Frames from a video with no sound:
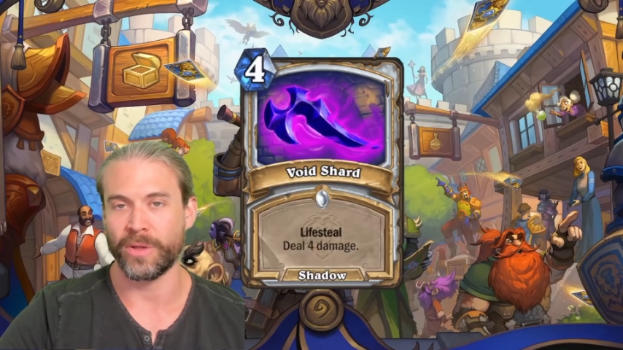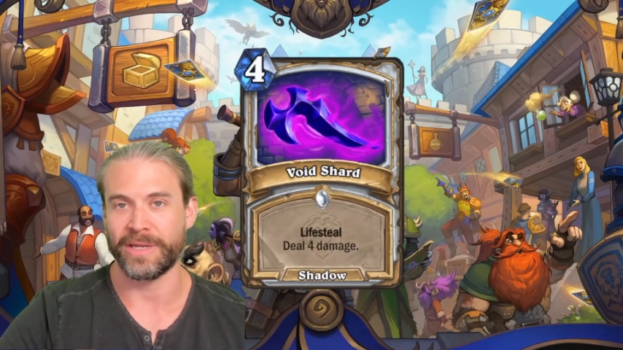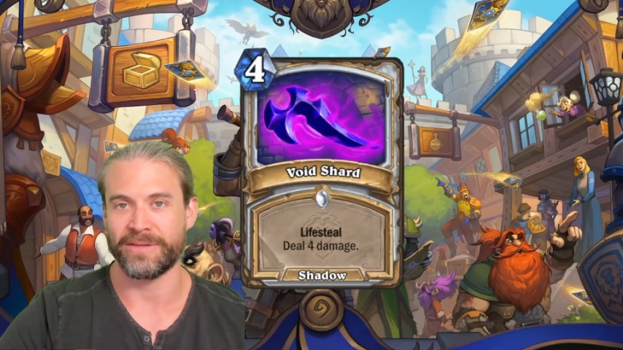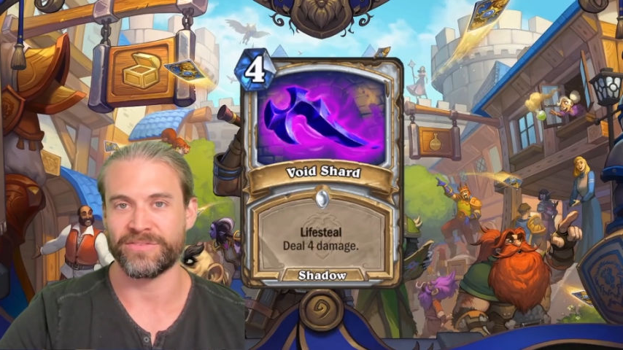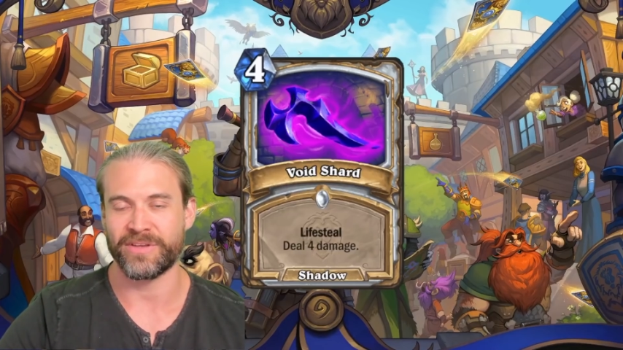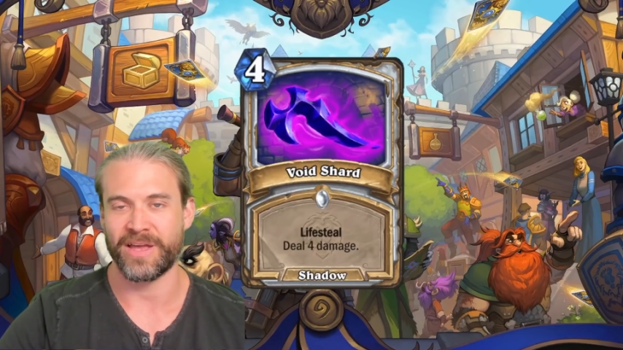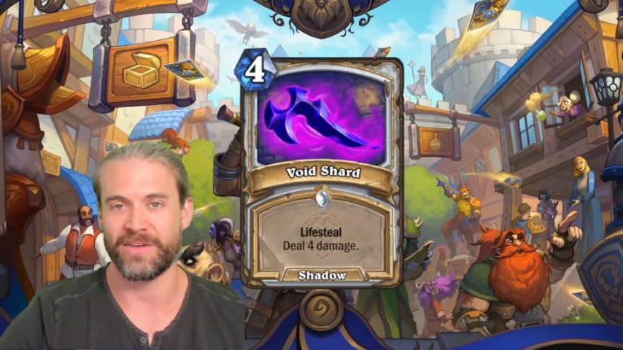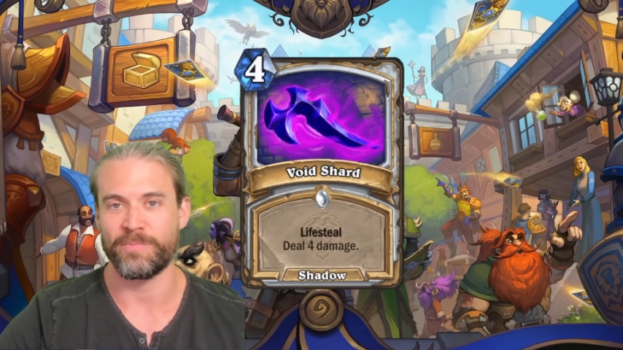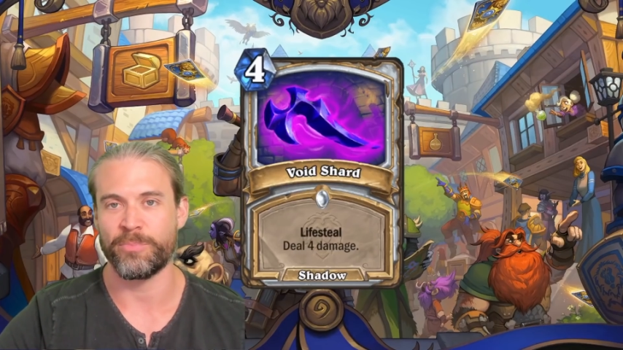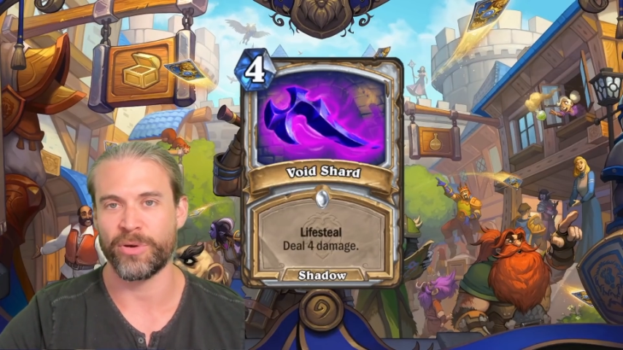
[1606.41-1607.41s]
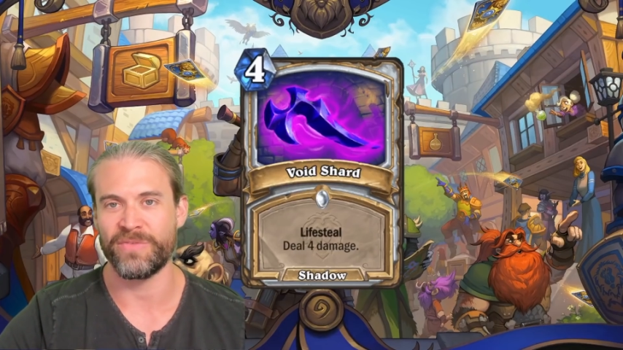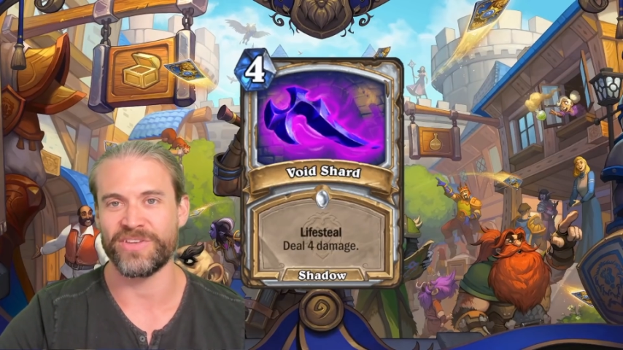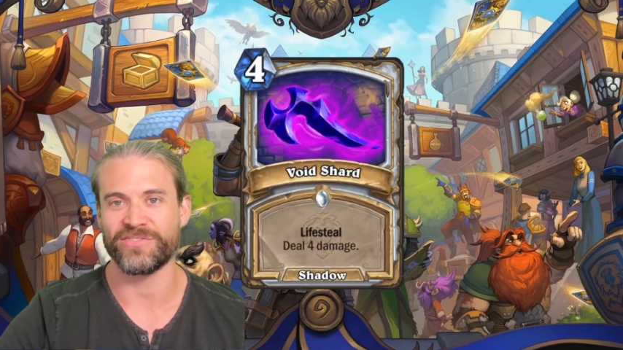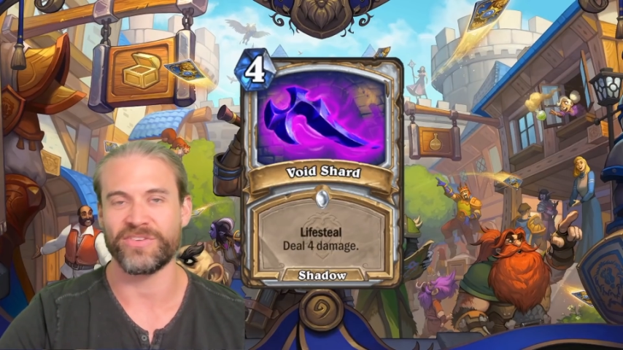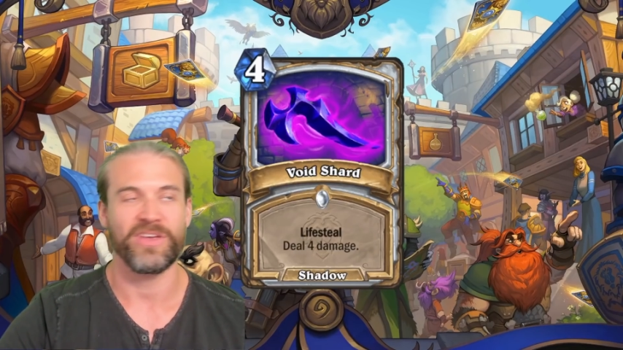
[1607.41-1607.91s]
It is kind of
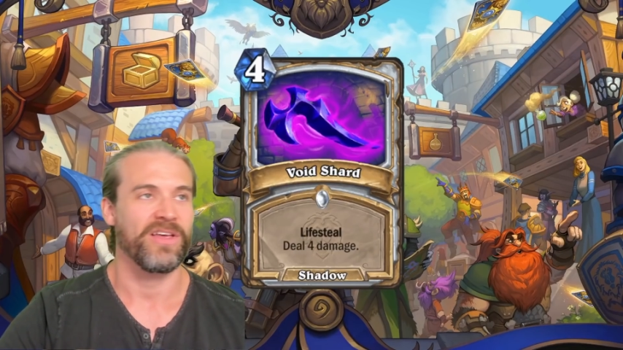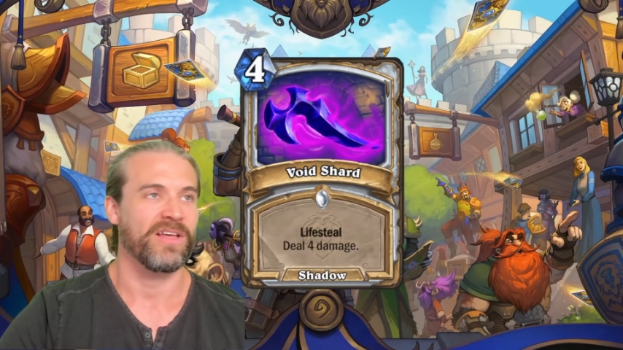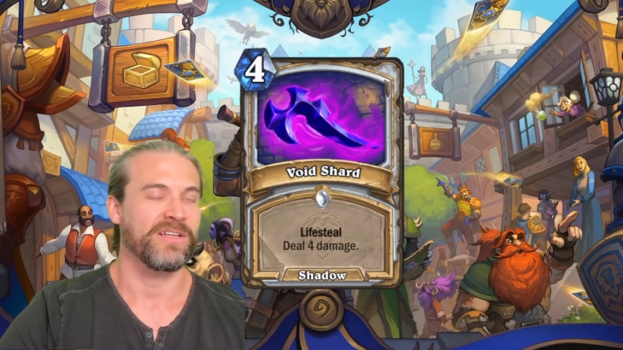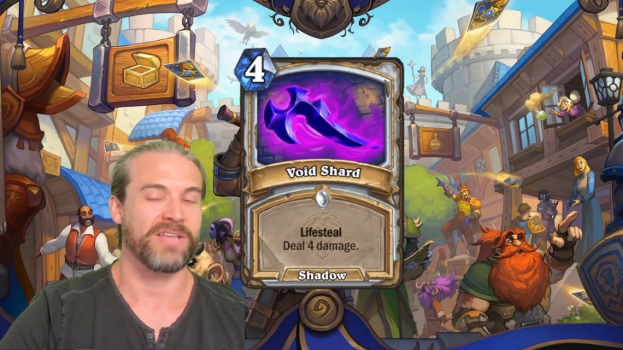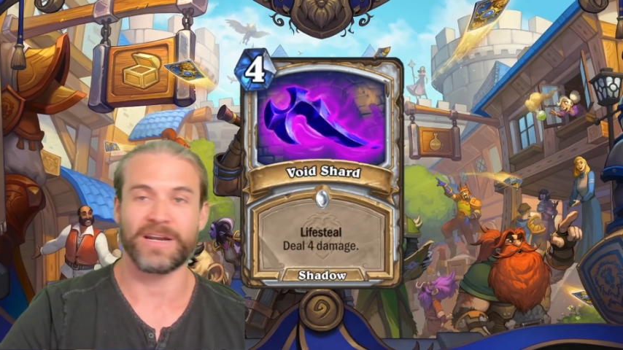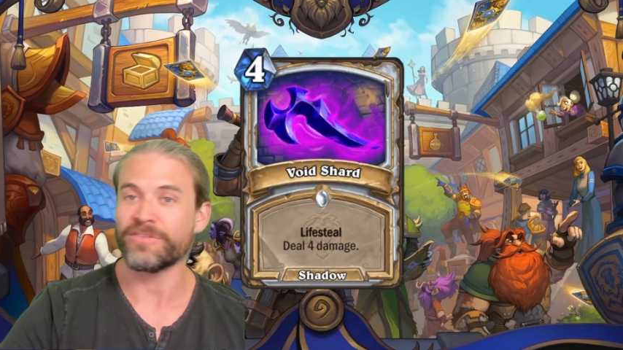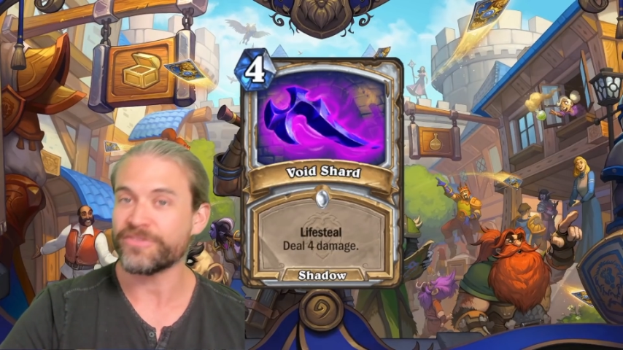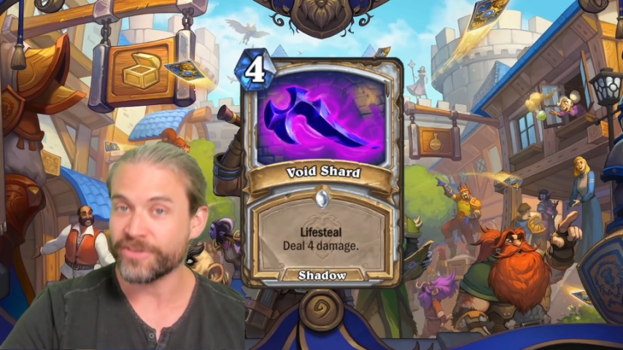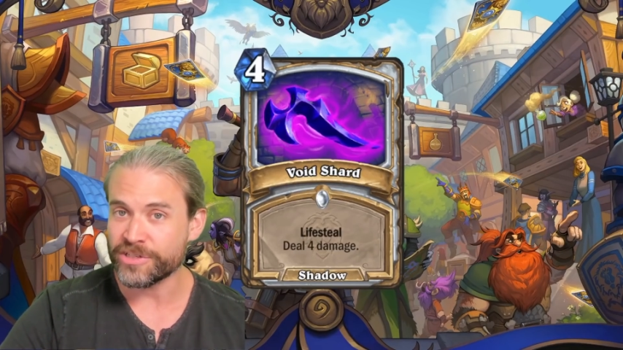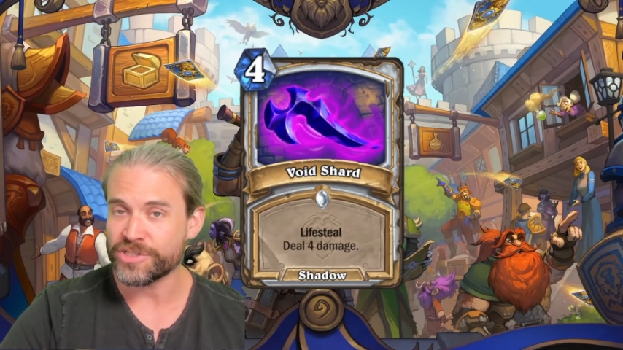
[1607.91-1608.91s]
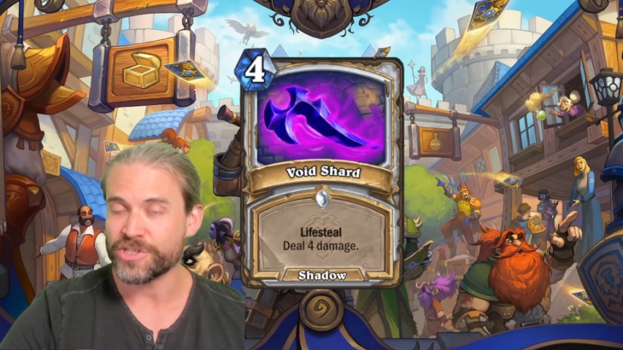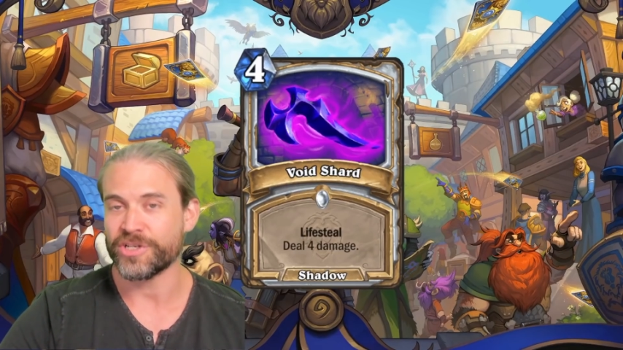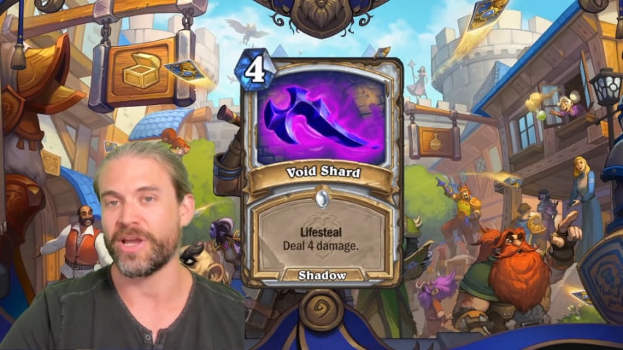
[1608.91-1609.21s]
previous Tidal Surge.